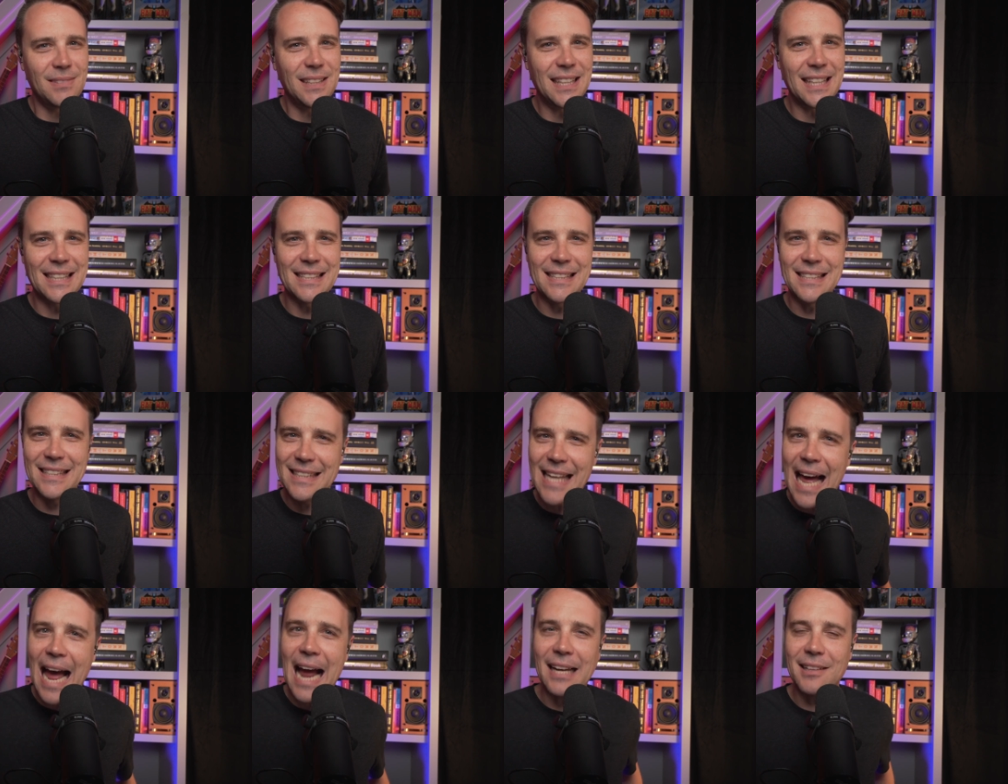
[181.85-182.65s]

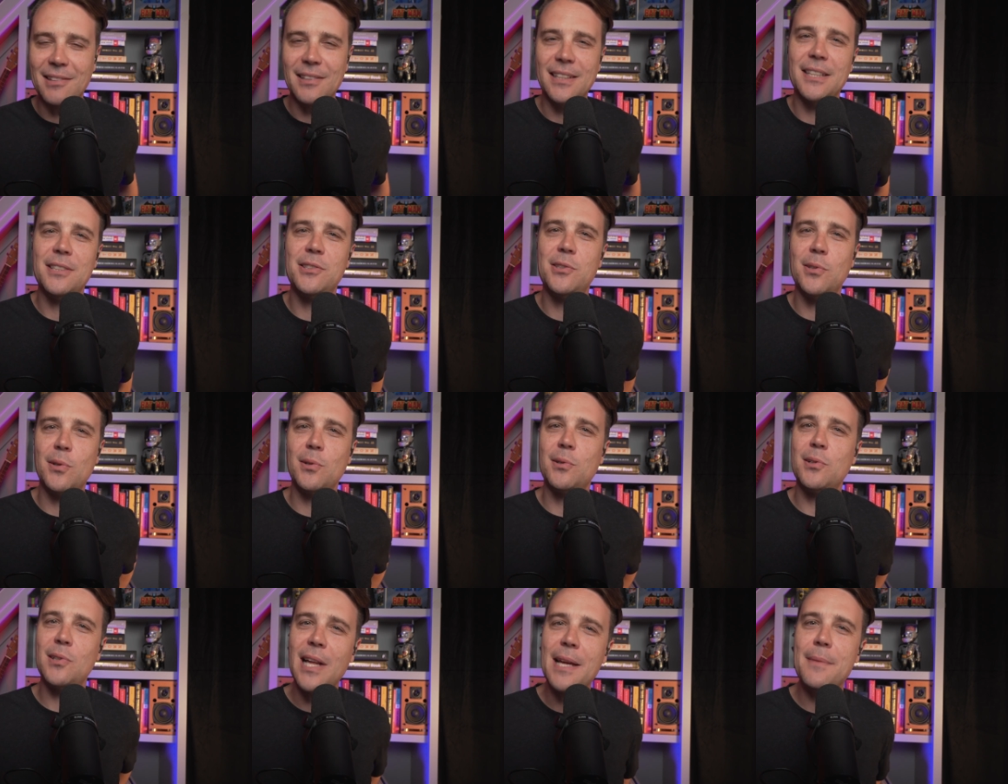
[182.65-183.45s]
exactly. So they're
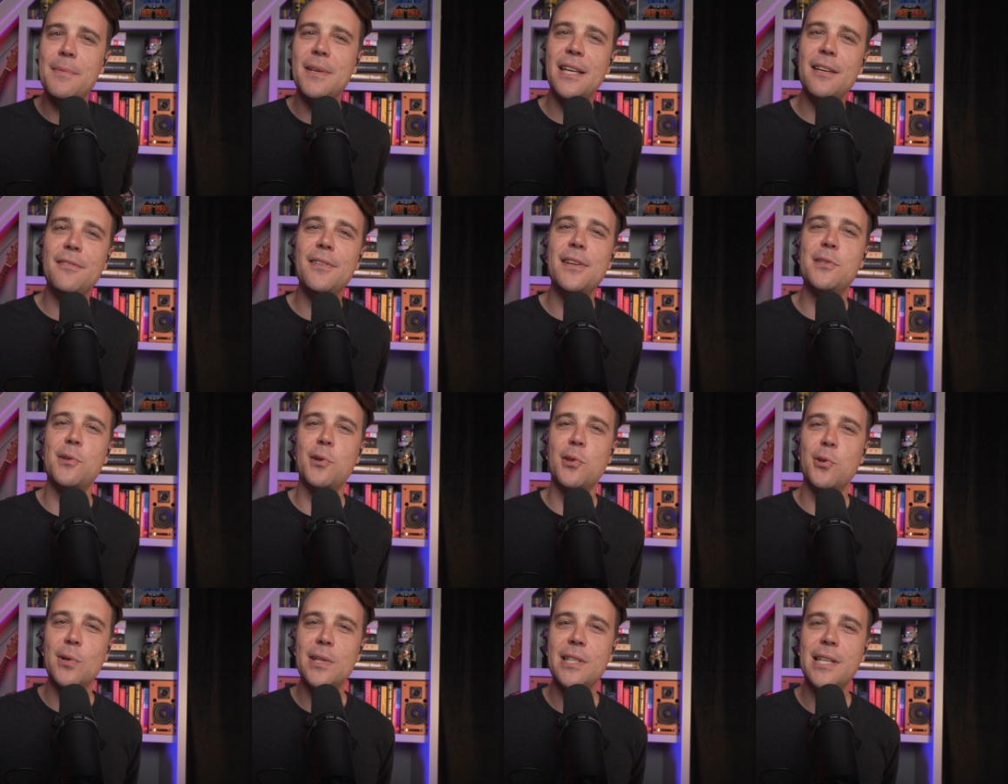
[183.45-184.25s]
claiming EVs are
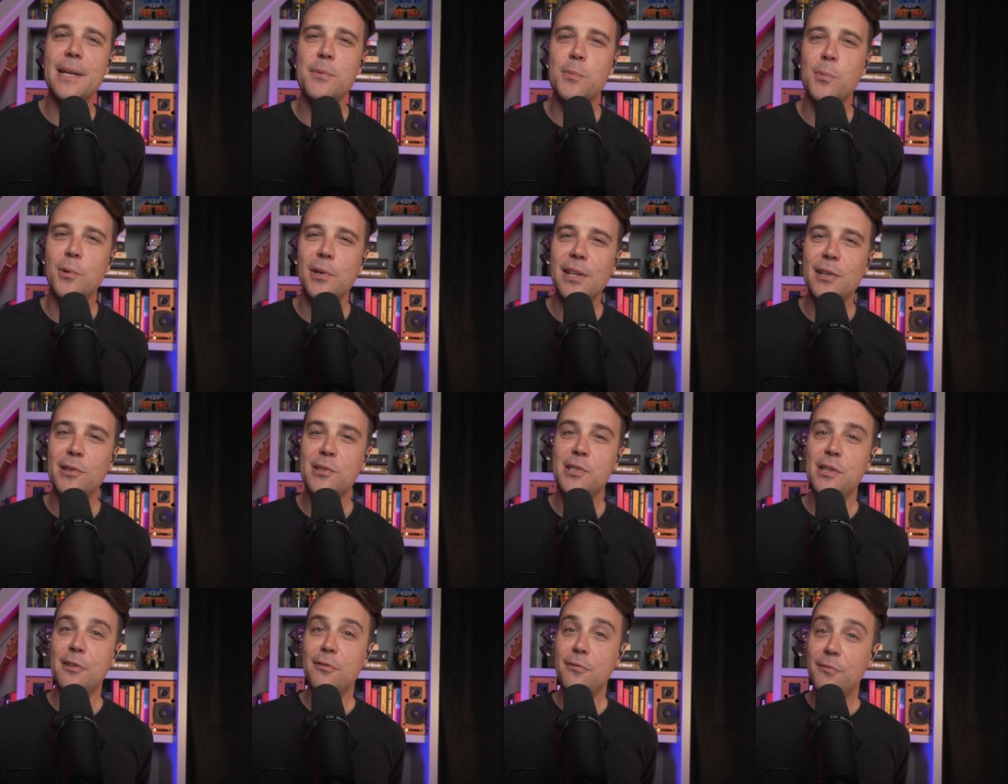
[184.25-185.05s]
three times more
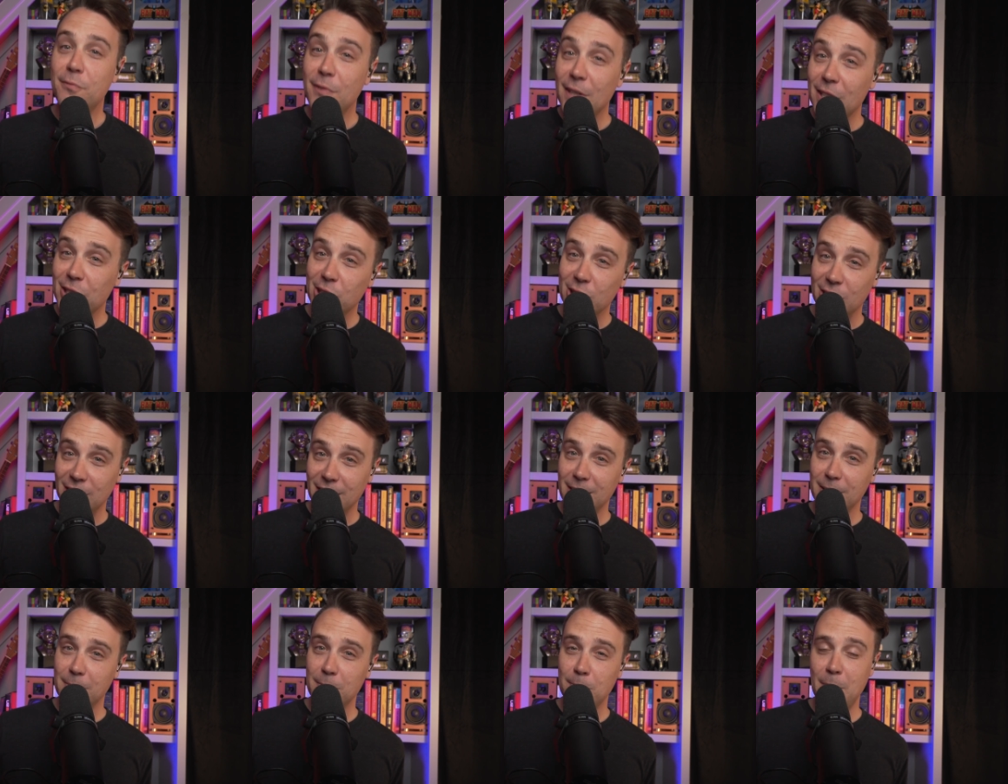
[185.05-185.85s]
energy
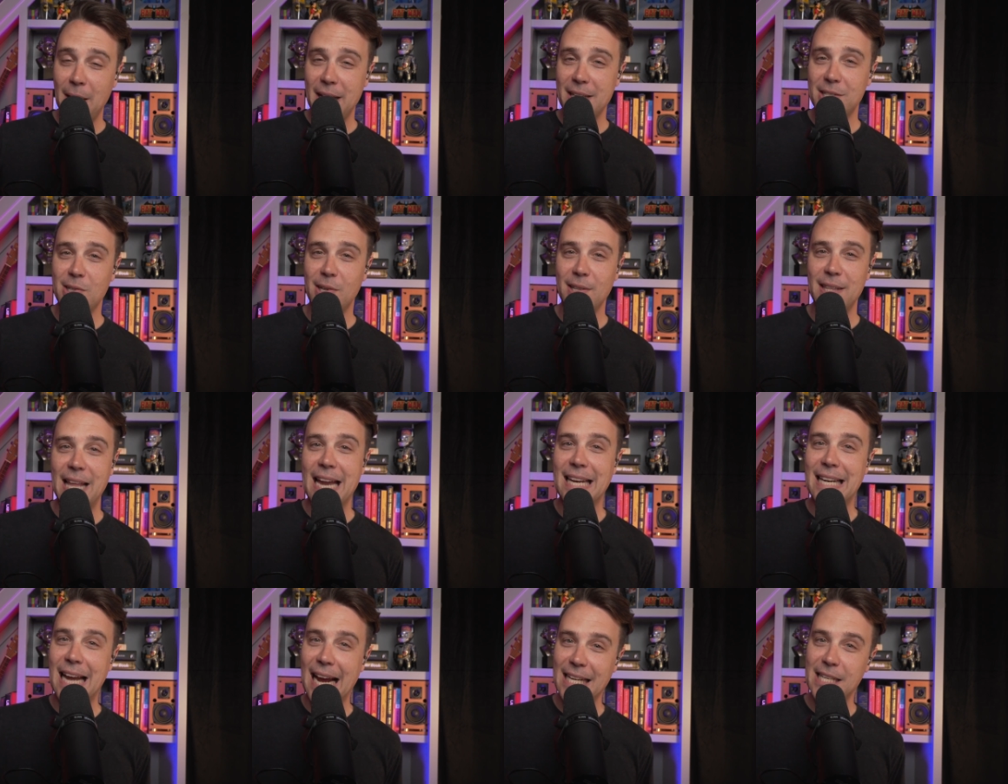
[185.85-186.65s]
efficient based on that
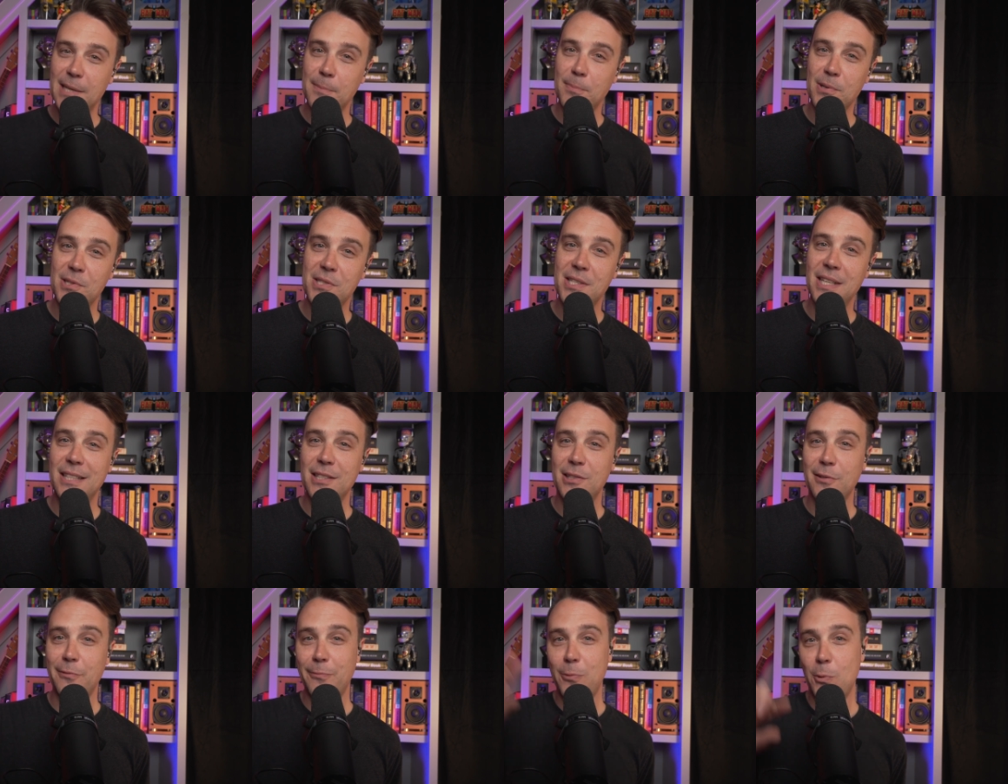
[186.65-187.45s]
90%
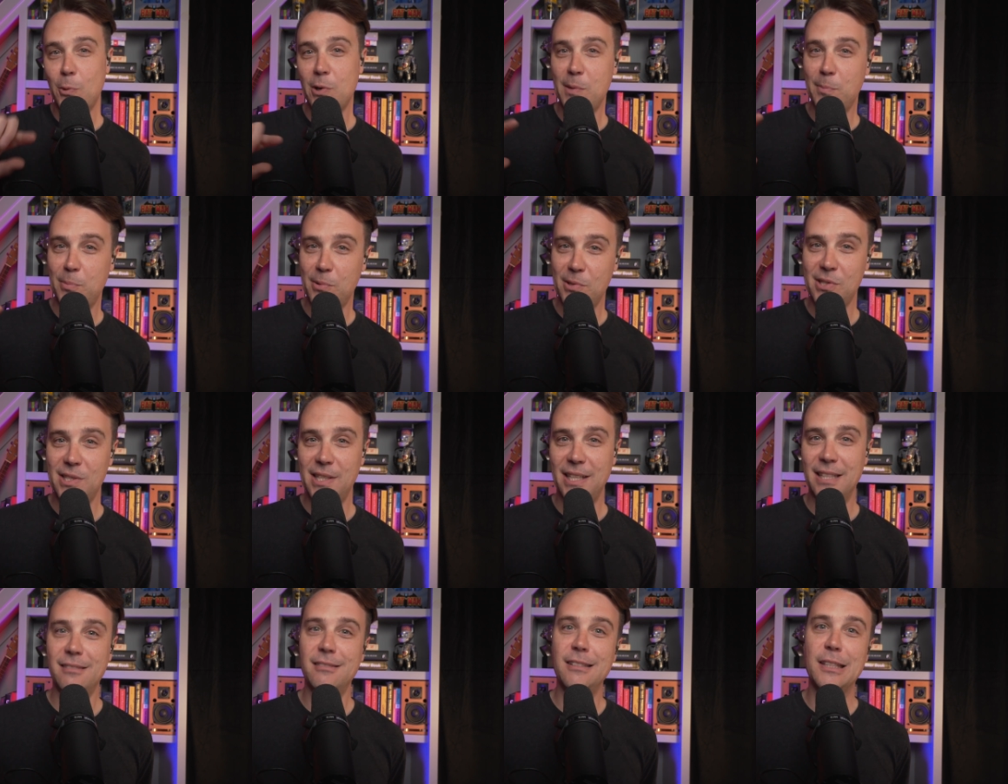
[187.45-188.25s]
to
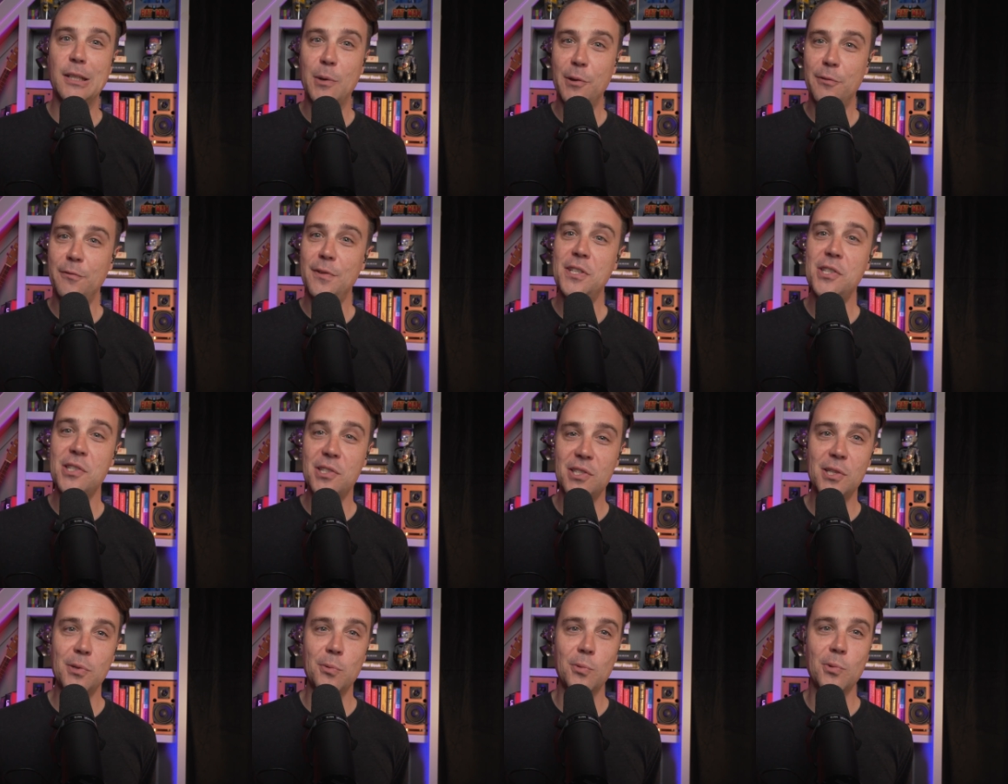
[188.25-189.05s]
40%, you know,
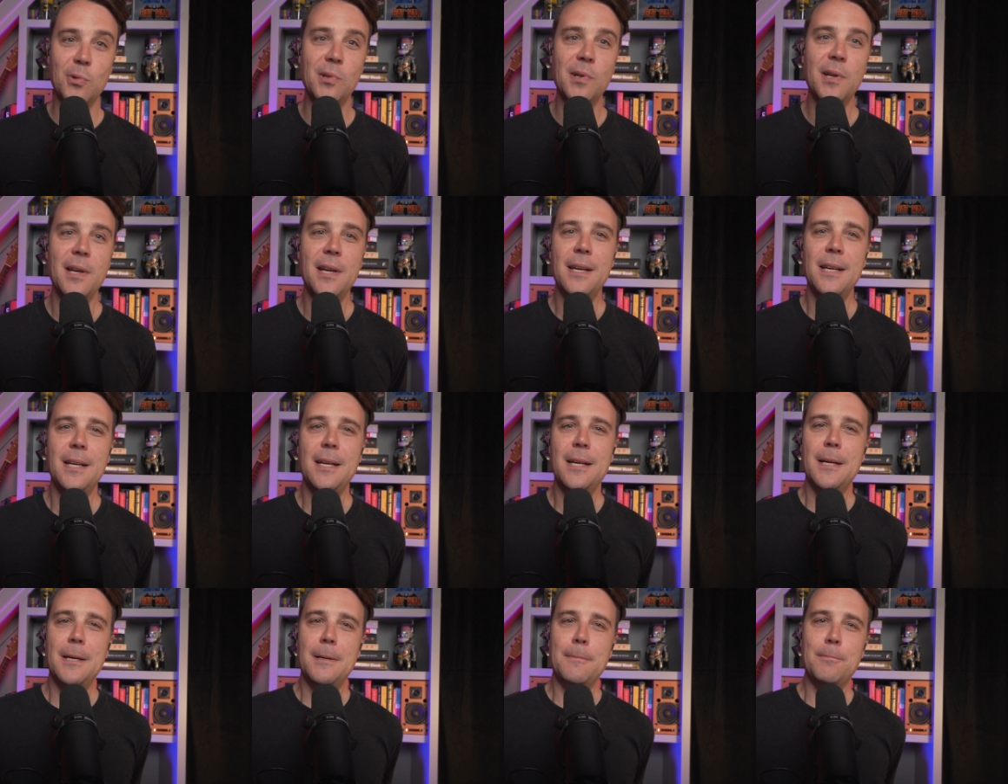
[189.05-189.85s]
efficiency rule.
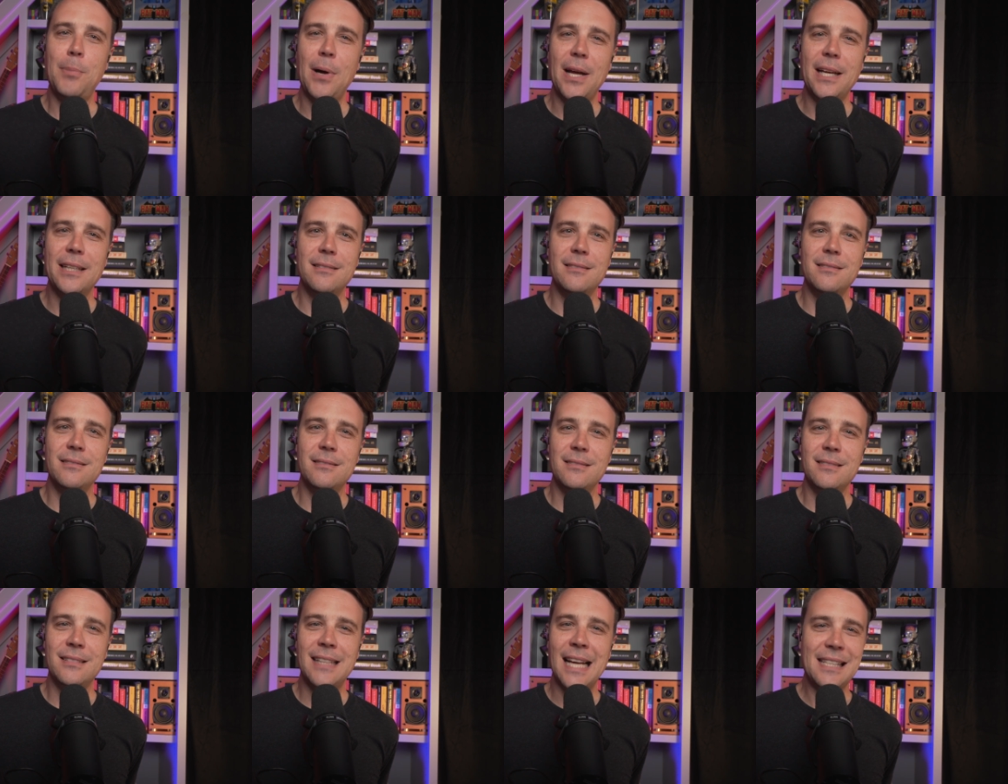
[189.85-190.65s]
But
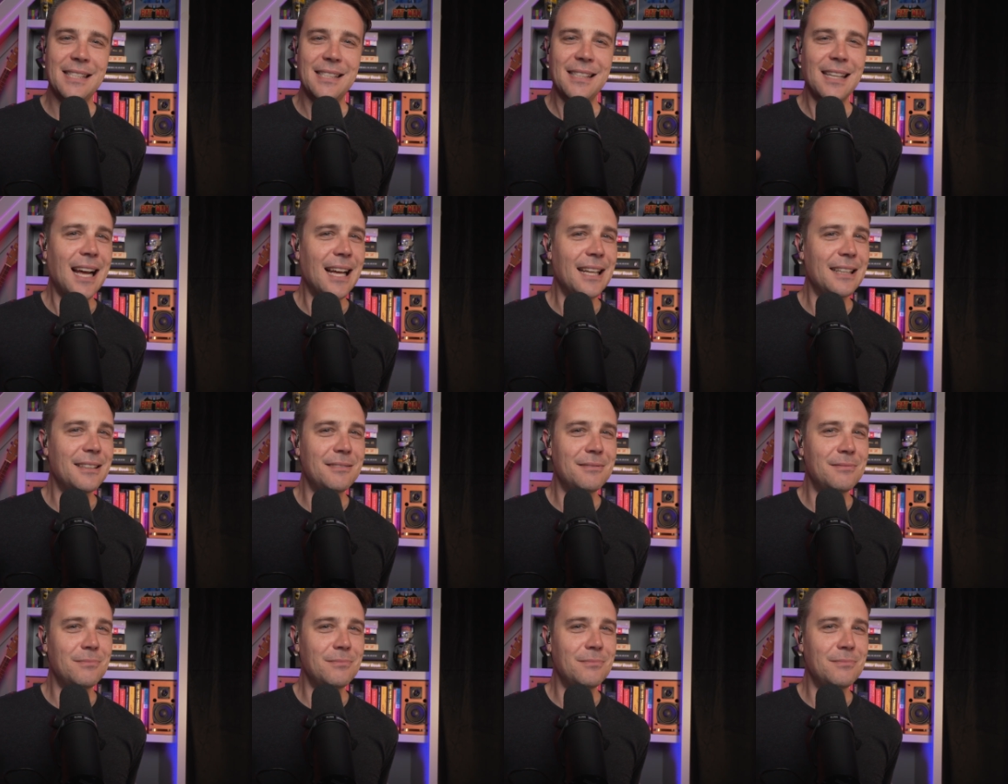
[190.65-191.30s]
that's not